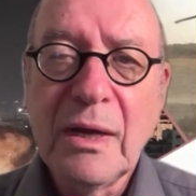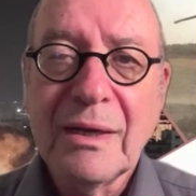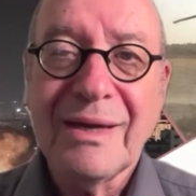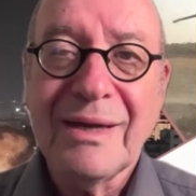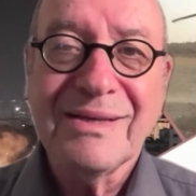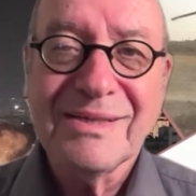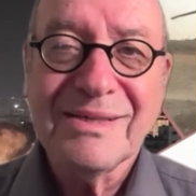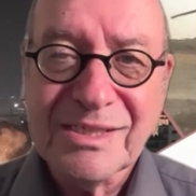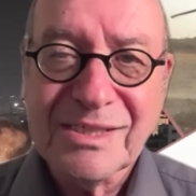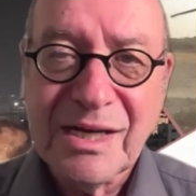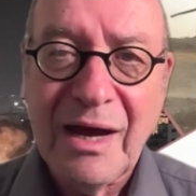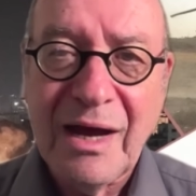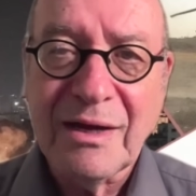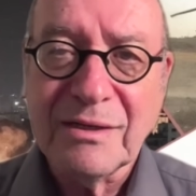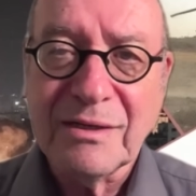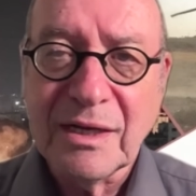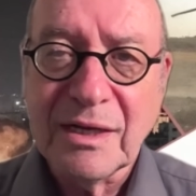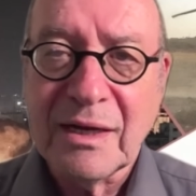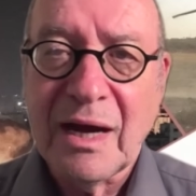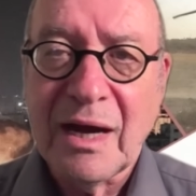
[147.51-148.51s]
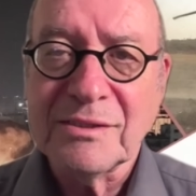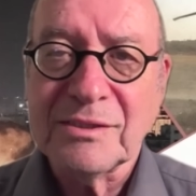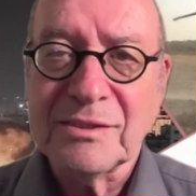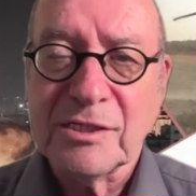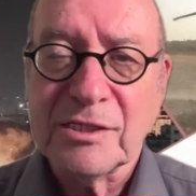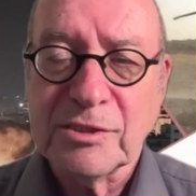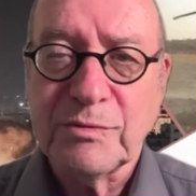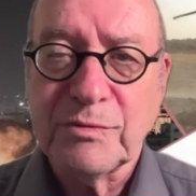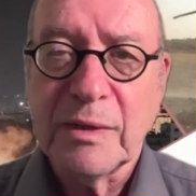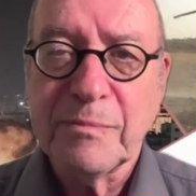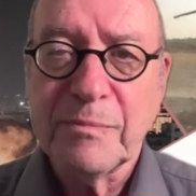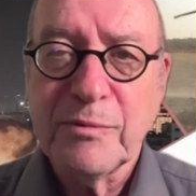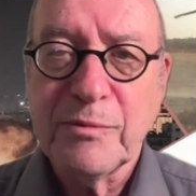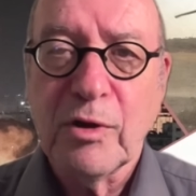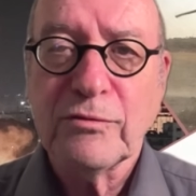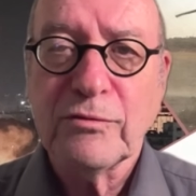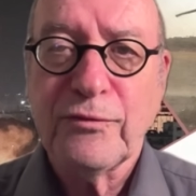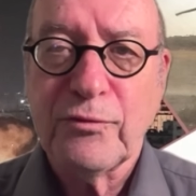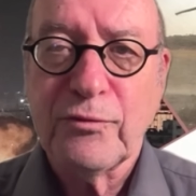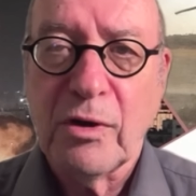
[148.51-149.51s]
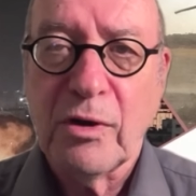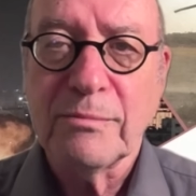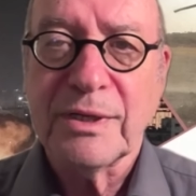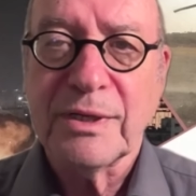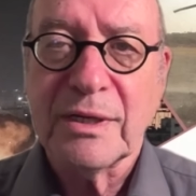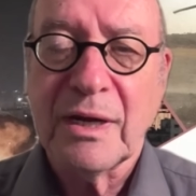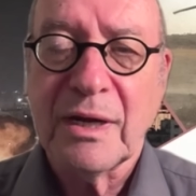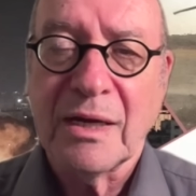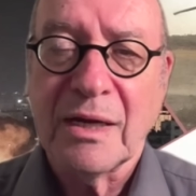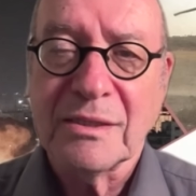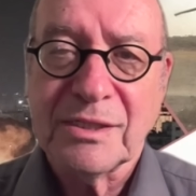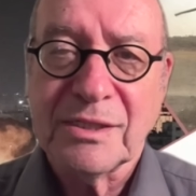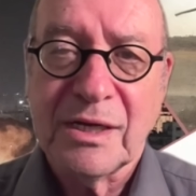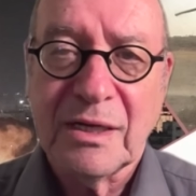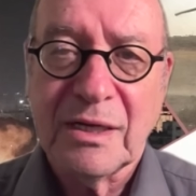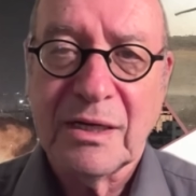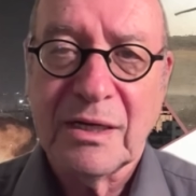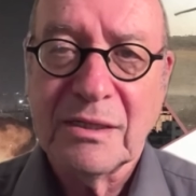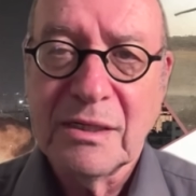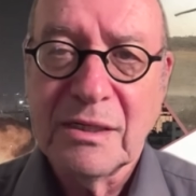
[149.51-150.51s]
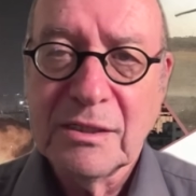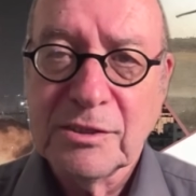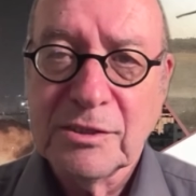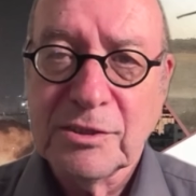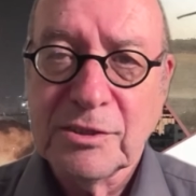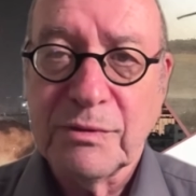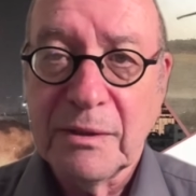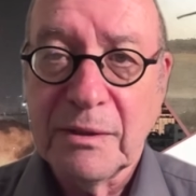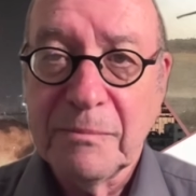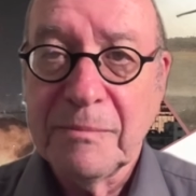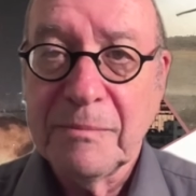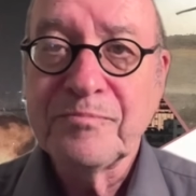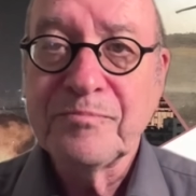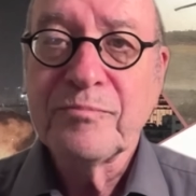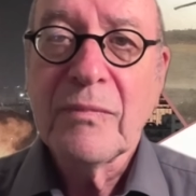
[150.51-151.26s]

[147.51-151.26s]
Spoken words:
inside the Gaza Strip, not from the Gaza Strip.